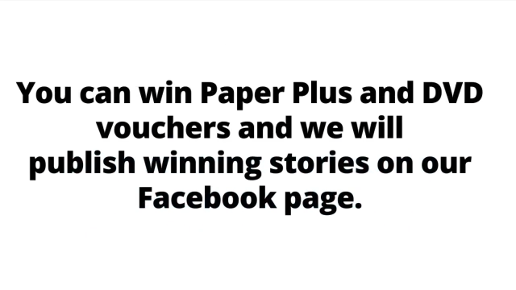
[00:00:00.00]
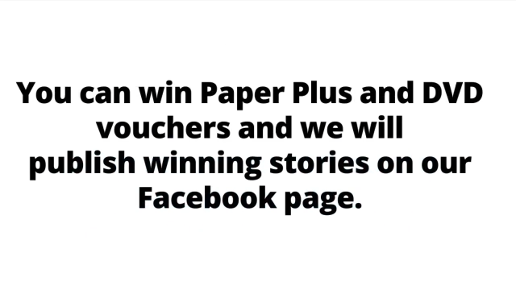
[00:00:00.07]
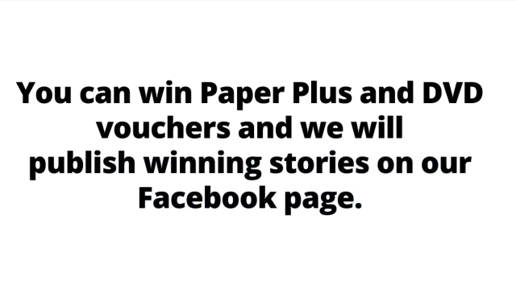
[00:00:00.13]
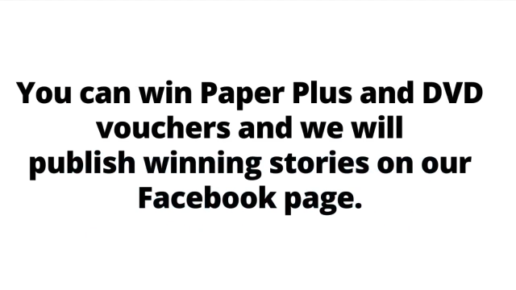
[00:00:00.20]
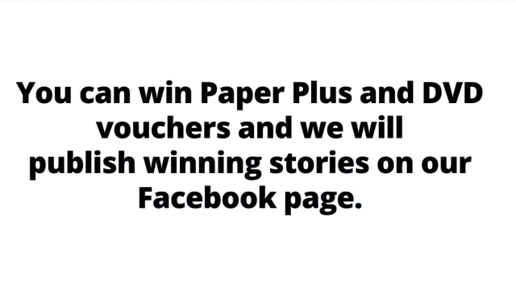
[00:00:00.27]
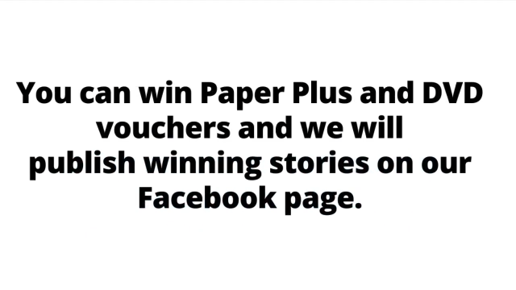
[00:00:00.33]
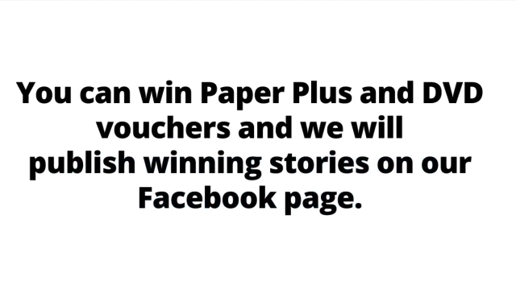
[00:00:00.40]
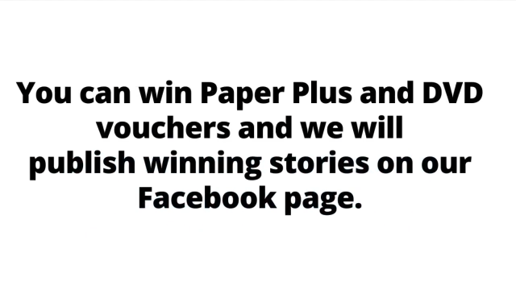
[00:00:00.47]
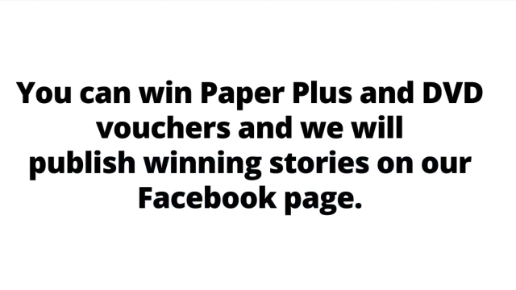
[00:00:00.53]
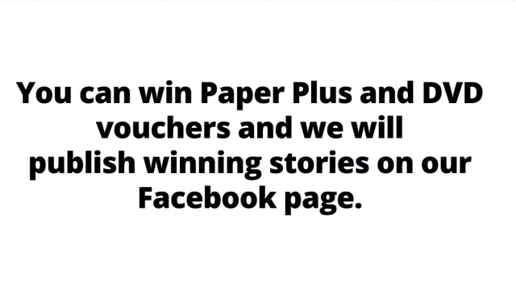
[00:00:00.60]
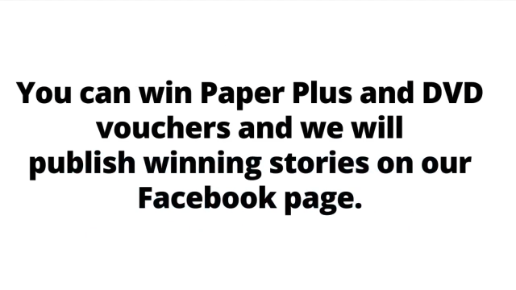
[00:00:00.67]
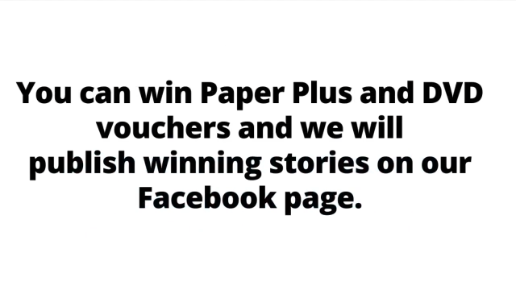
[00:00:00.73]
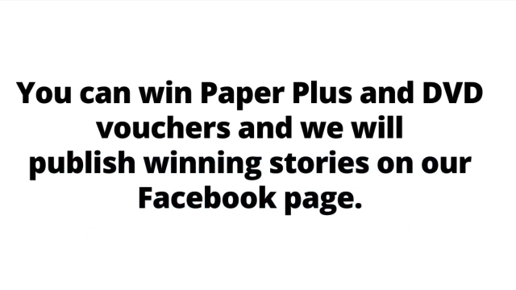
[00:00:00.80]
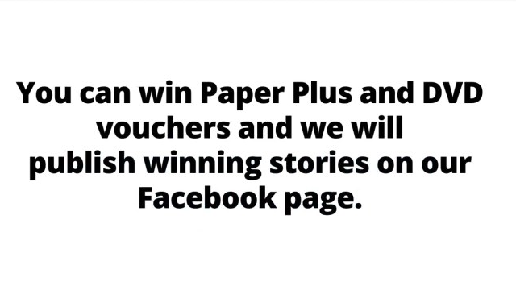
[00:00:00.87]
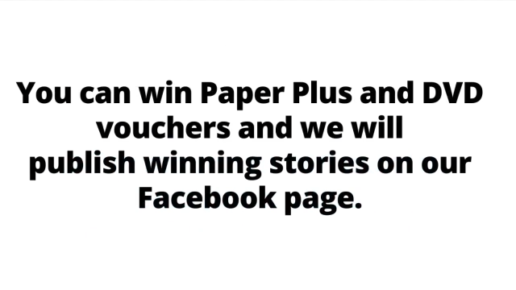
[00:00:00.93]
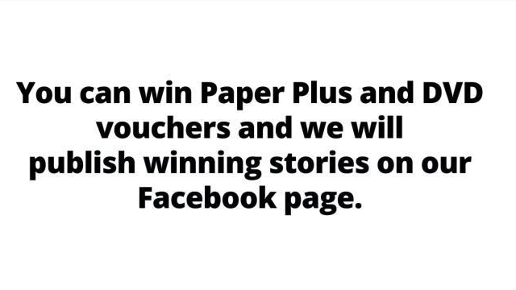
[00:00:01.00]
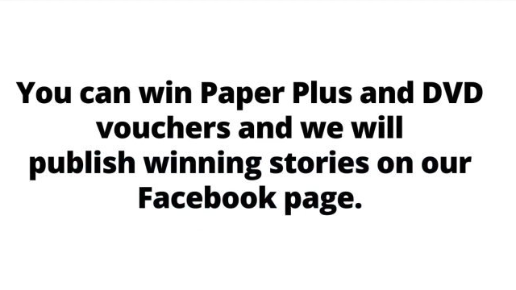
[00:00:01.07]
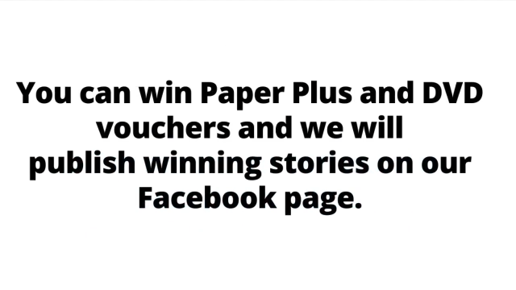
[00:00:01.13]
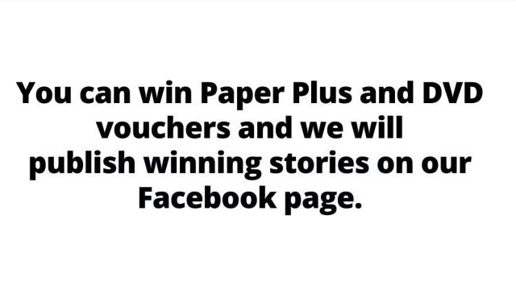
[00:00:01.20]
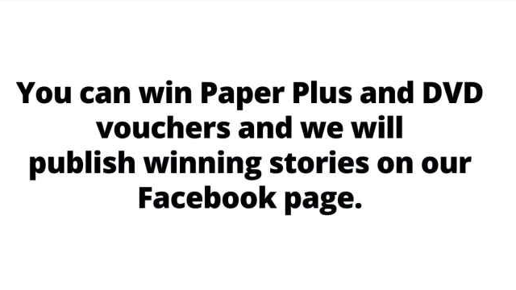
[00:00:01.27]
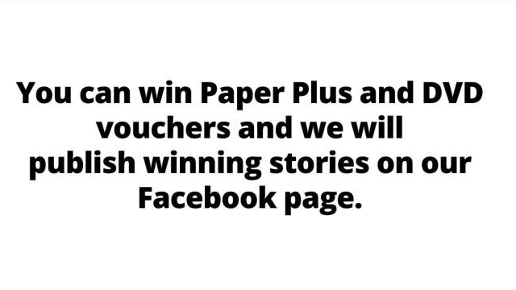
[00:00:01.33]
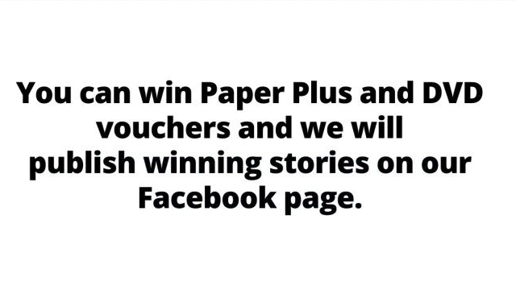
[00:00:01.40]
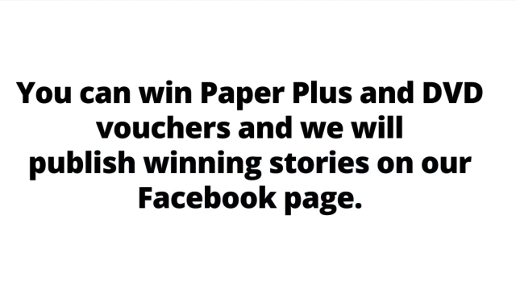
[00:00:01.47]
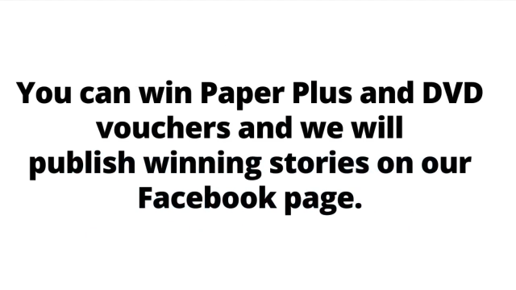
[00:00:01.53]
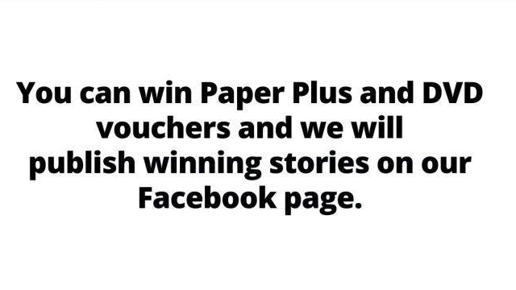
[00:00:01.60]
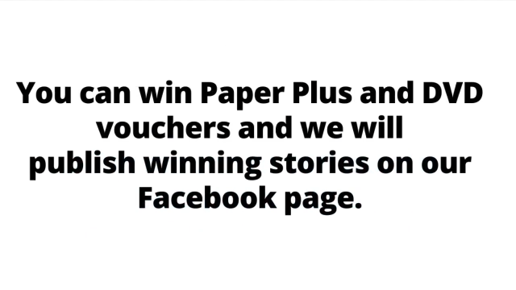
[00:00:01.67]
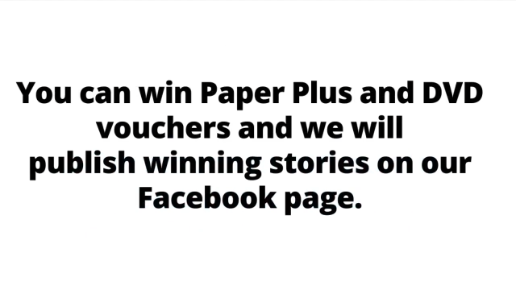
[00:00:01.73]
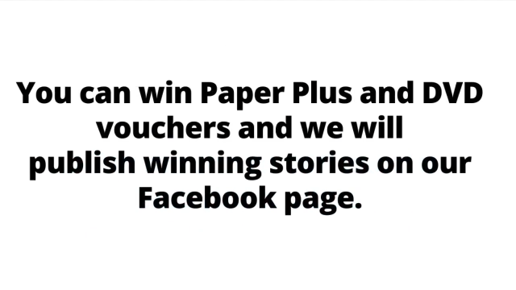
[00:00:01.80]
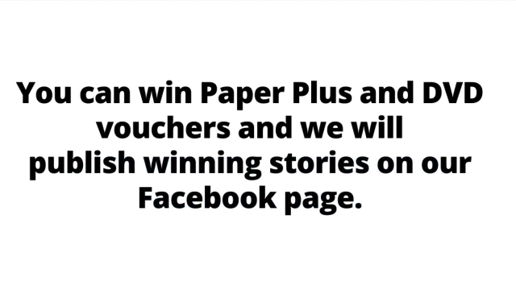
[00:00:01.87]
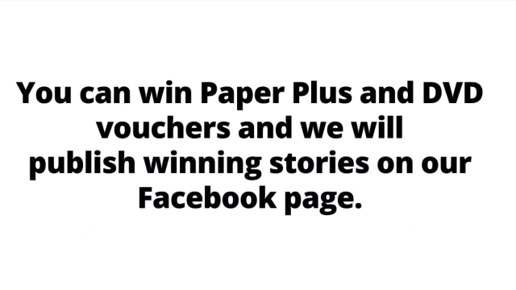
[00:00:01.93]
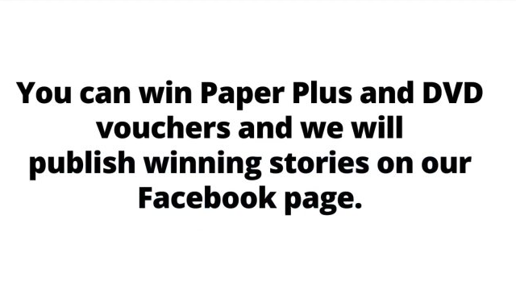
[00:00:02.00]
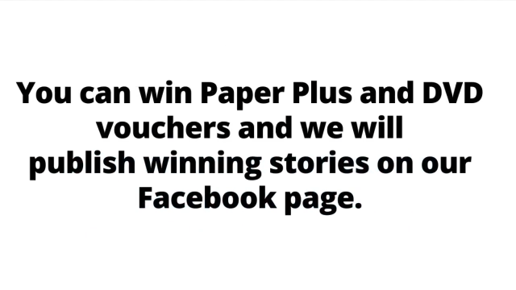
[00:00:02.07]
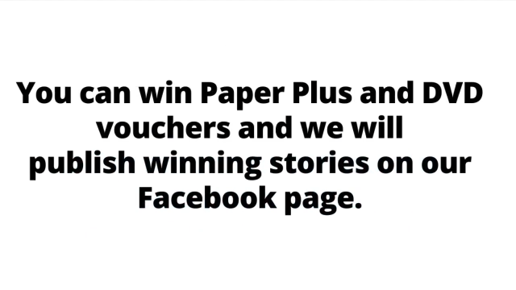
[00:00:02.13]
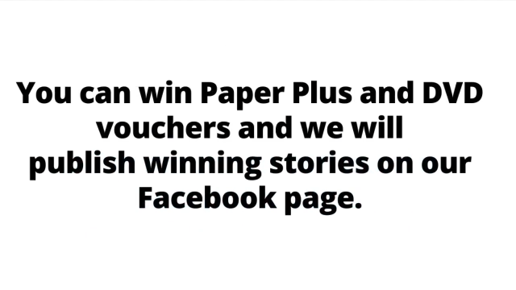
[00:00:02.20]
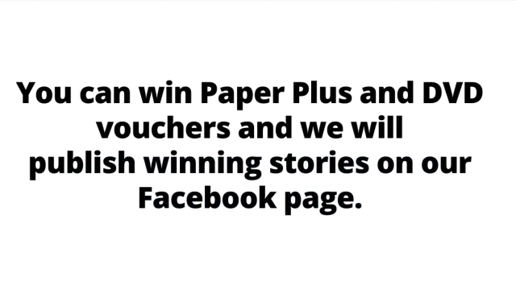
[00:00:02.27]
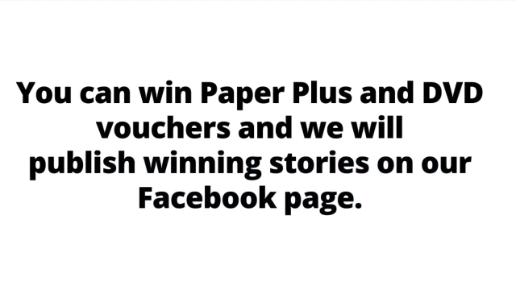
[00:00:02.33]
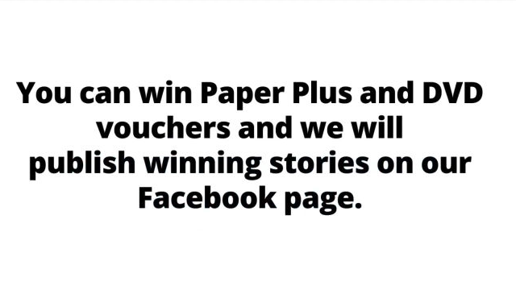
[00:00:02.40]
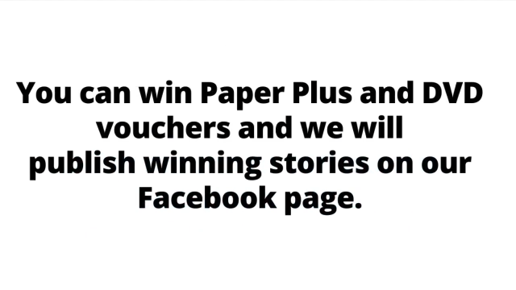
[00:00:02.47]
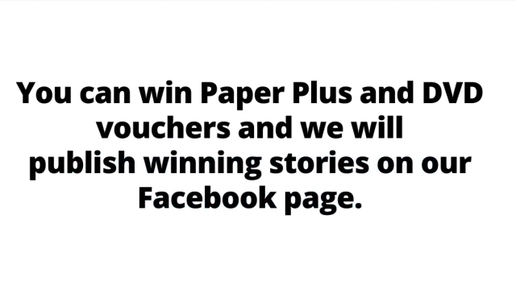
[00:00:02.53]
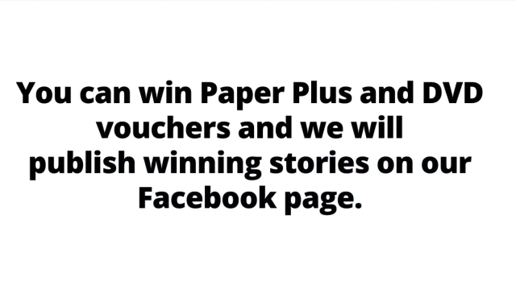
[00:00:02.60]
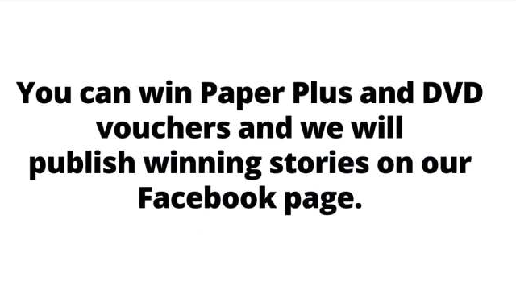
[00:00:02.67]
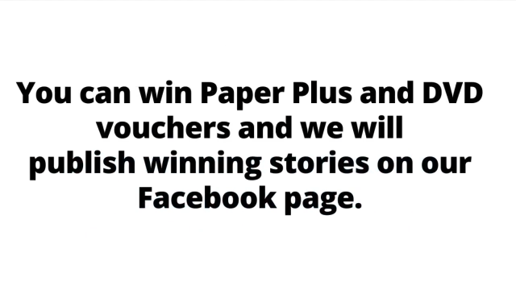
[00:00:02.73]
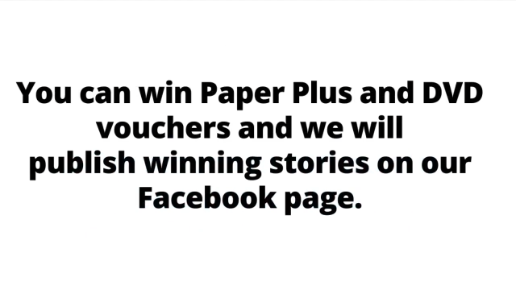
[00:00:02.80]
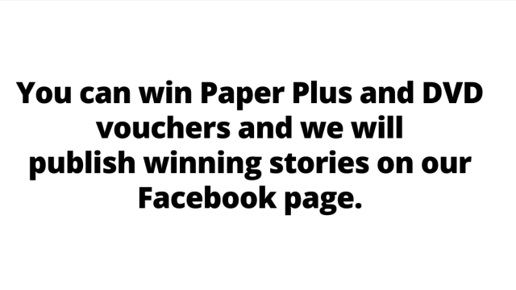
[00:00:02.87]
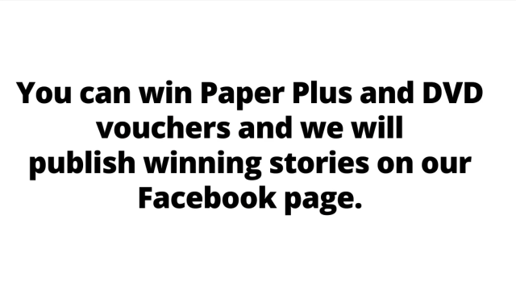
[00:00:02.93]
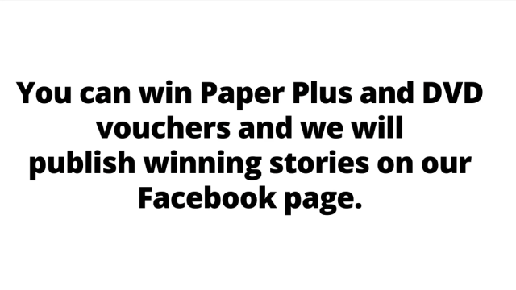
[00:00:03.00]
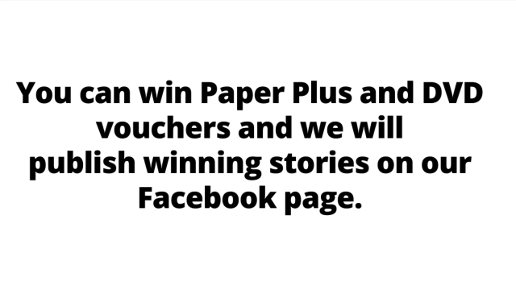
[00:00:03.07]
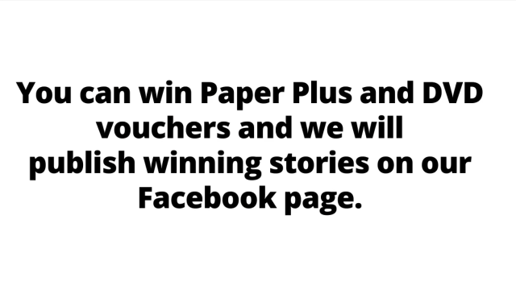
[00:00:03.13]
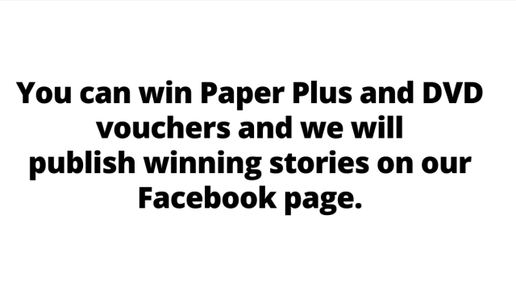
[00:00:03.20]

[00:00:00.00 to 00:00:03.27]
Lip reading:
No face is visible, so there are no lips to read.